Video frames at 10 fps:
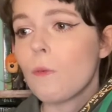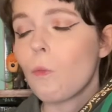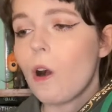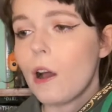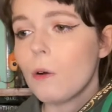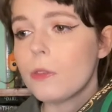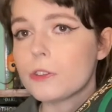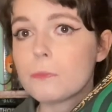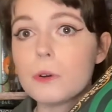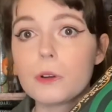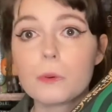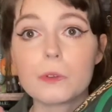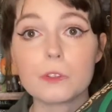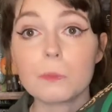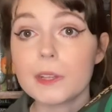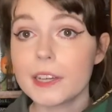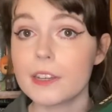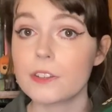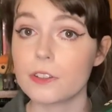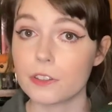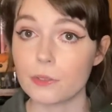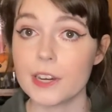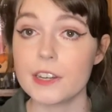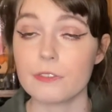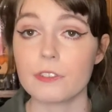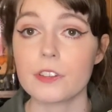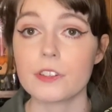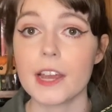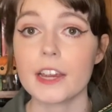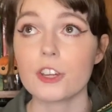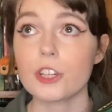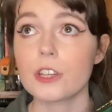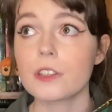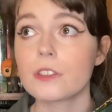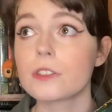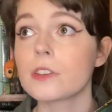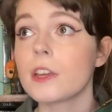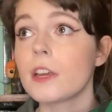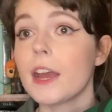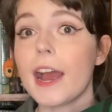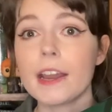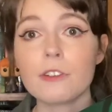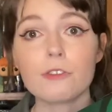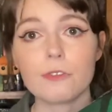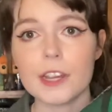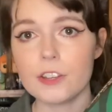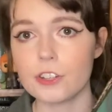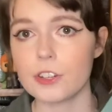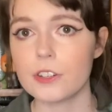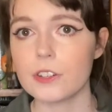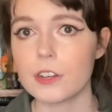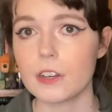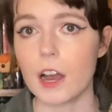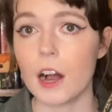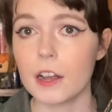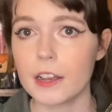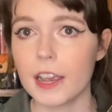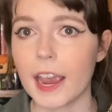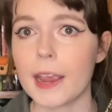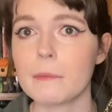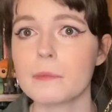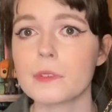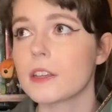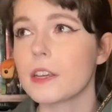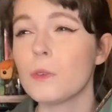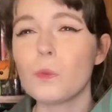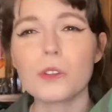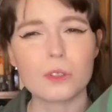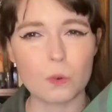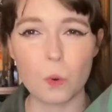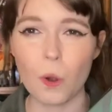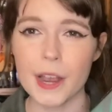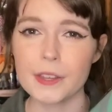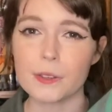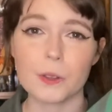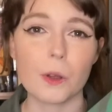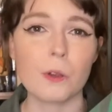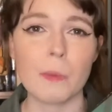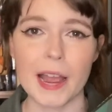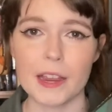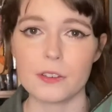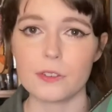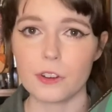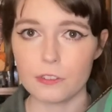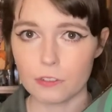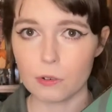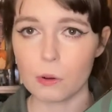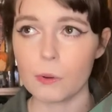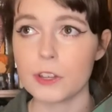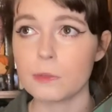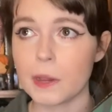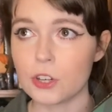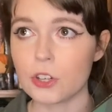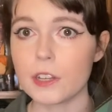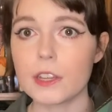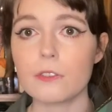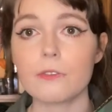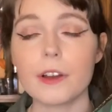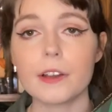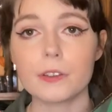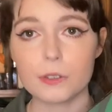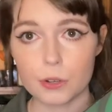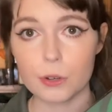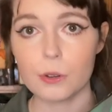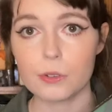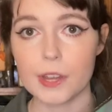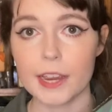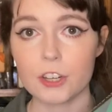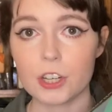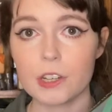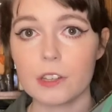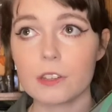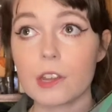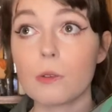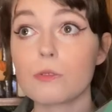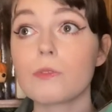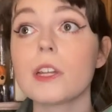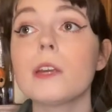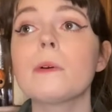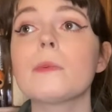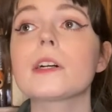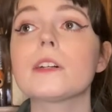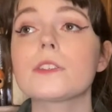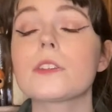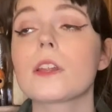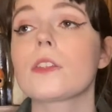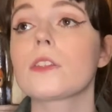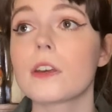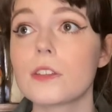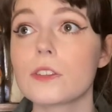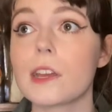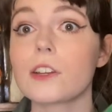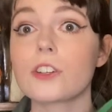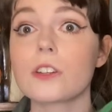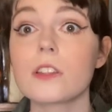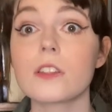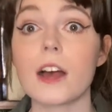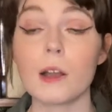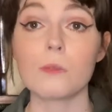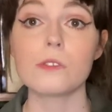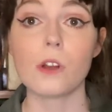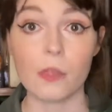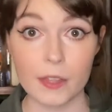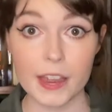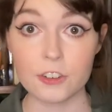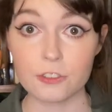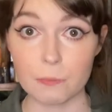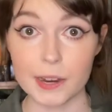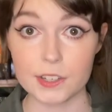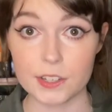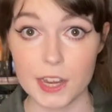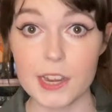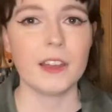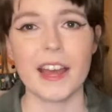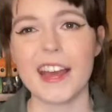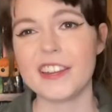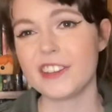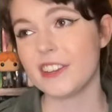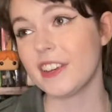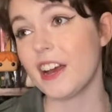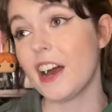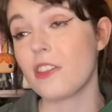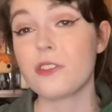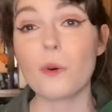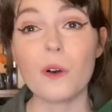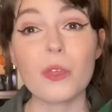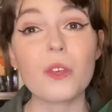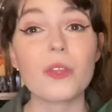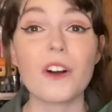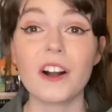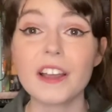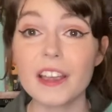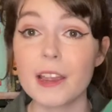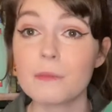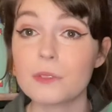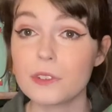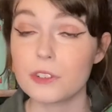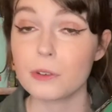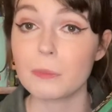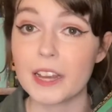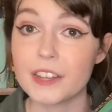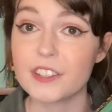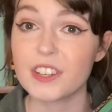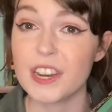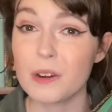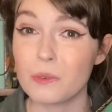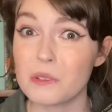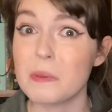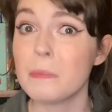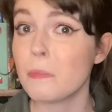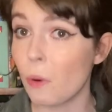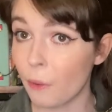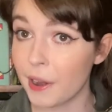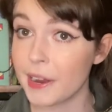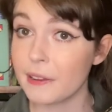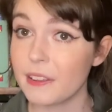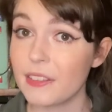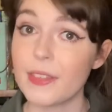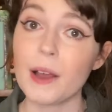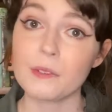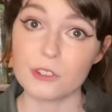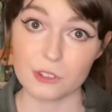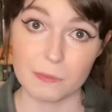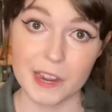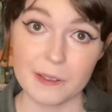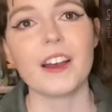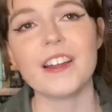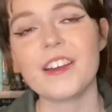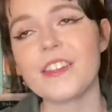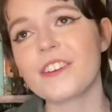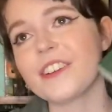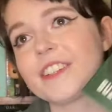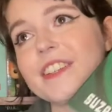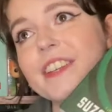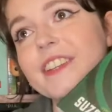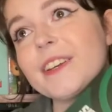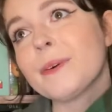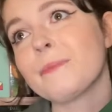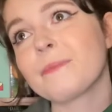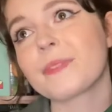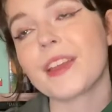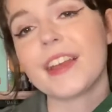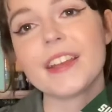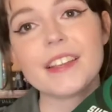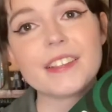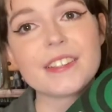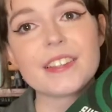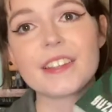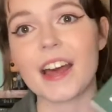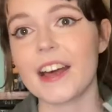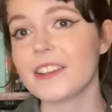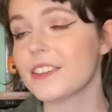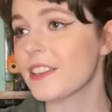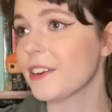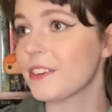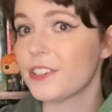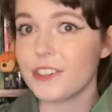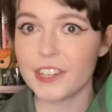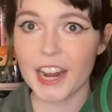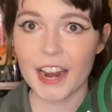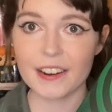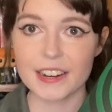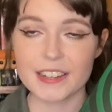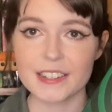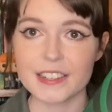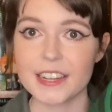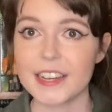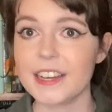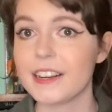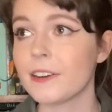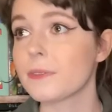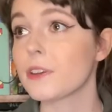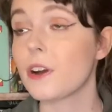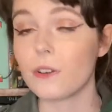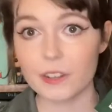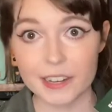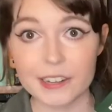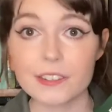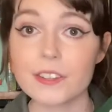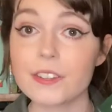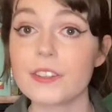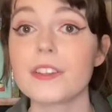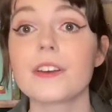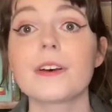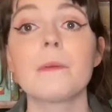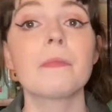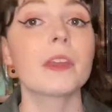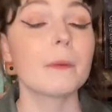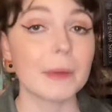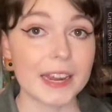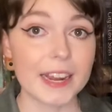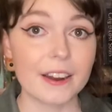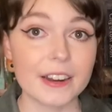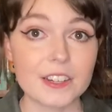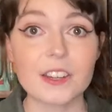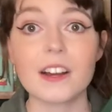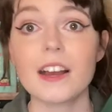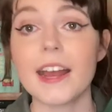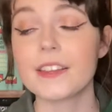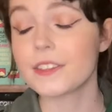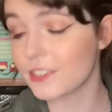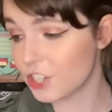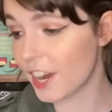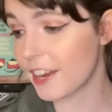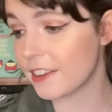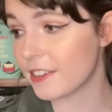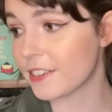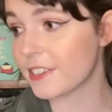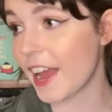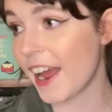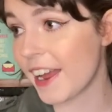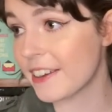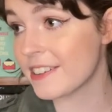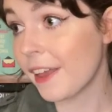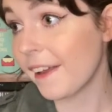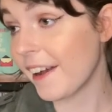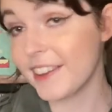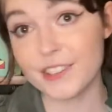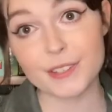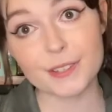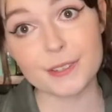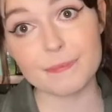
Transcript: while this book was split into 3 different sections and featured a Hunger Games, it was quite slow-paced overall, especially the first 2 sections. It was really when we got to the 3rd section that I was on the edge of my seat, and I thought that the Hunger Games that took place in here was a bit boring. That was just me. Another criticism is that there are 2 characters in here, Coriolanus, the main character, and Sejanus, and I just